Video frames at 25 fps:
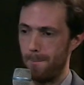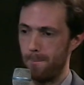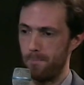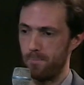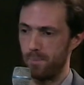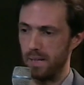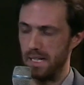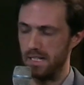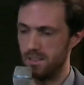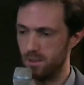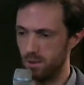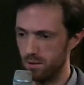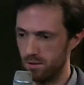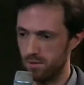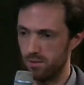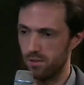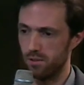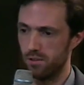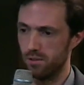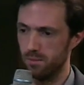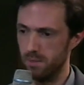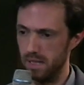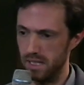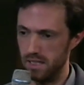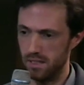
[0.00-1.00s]
it's useful
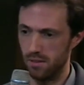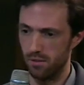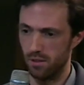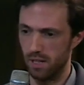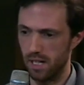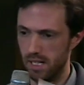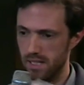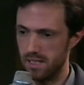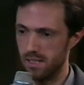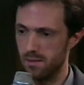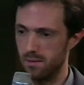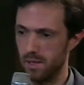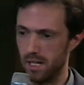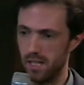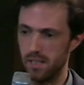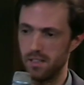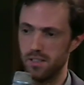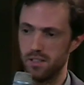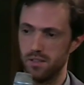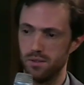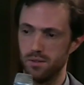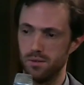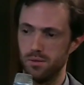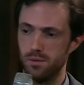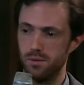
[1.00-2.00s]
for me to relate it back
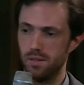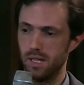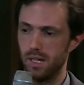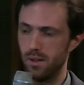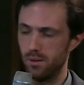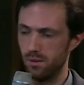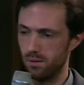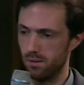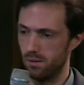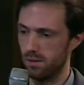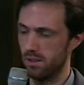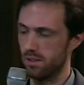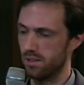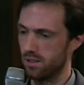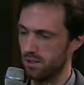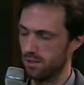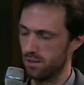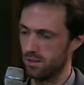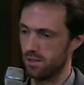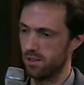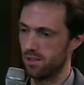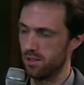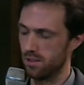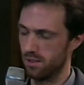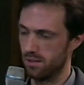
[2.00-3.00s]
to how
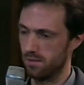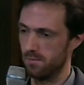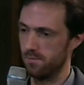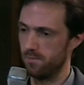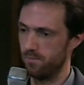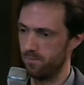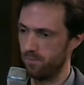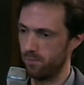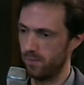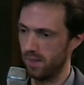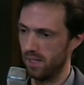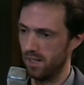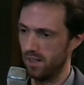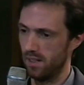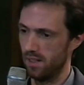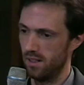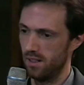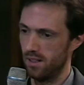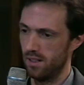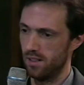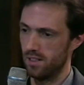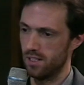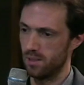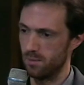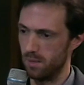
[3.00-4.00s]
to
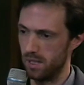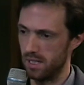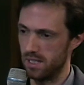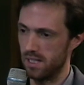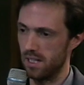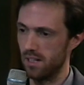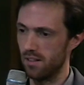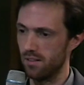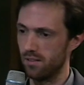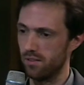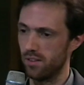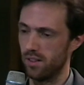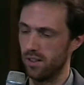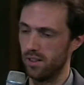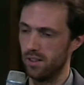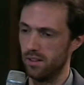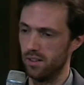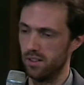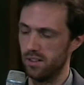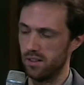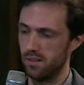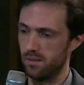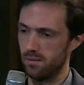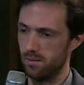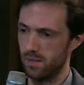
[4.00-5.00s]
myself,
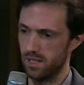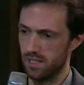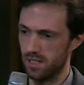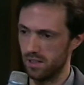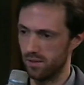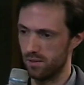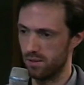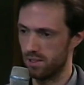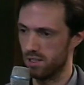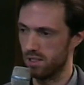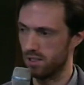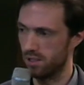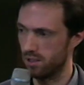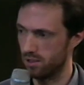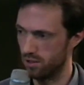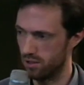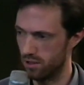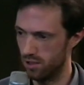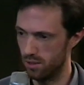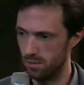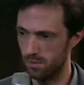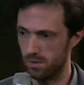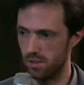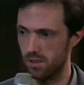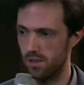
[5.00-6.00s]
and myself as a
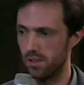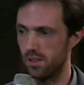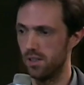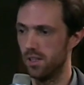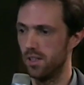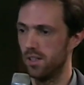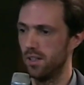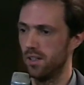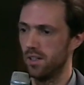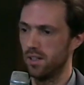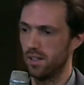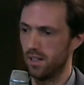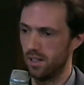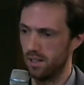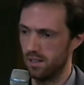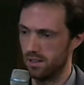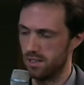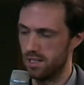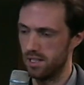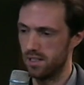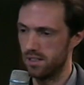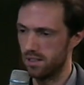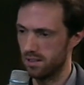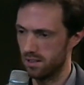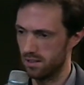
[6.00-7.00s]
consumer and a
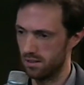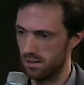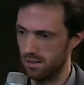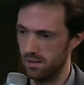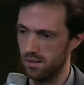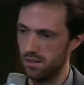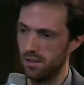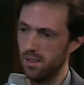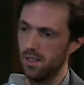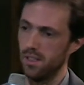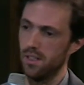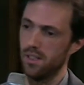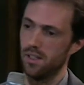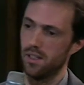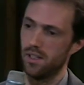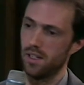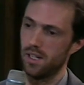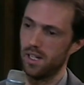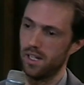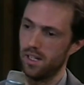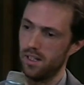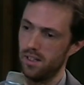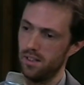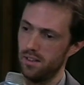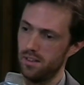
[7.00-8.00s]
citizen
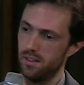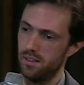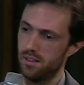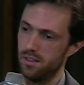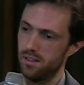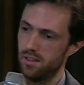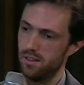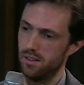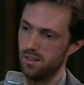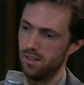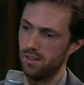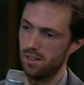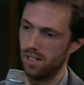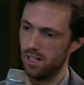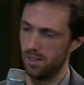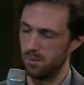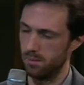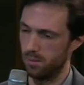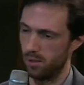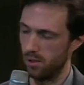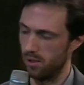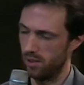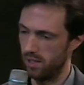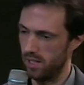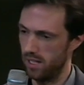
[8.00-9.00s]
and an
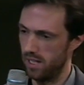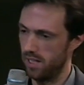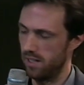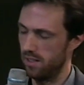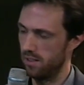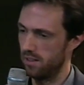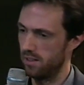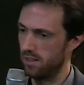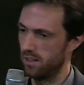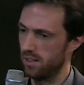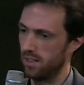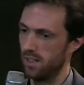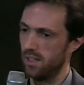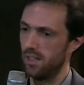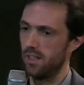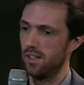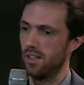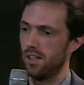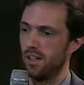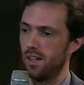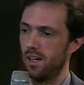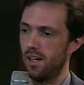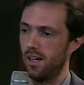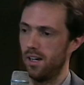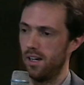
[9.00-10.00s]
employee.
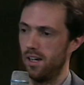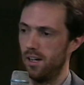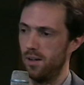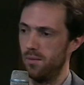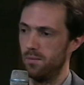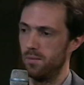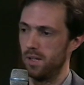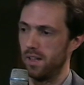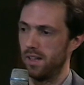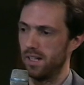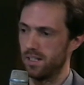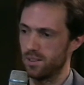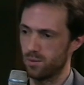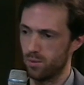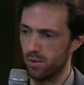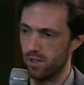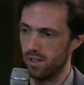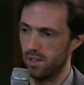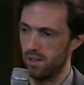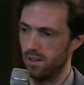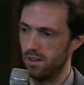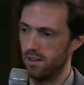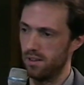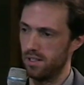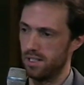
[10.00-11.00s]
And that's
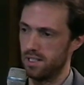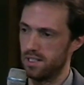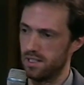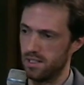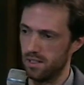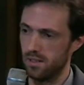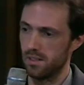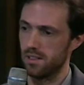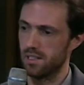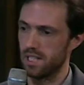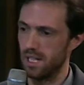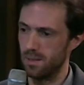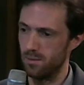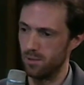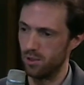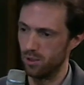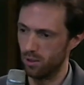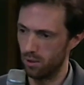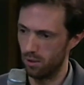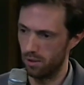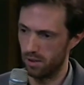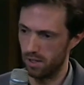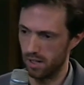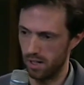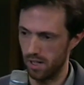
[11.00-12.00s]
why it's still the same
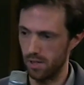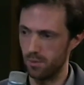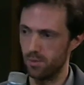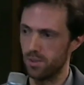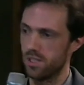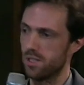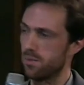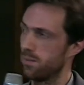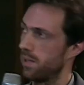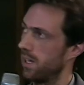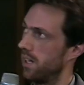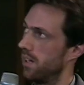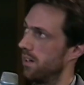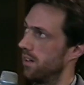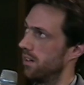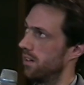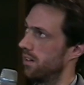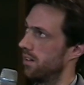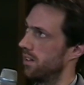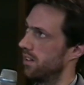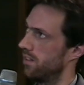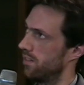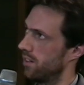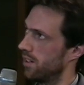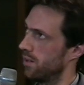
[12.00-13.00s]
euro that I would spend
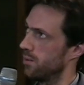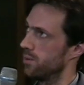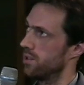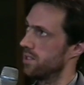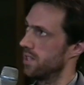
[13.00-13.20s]
if I was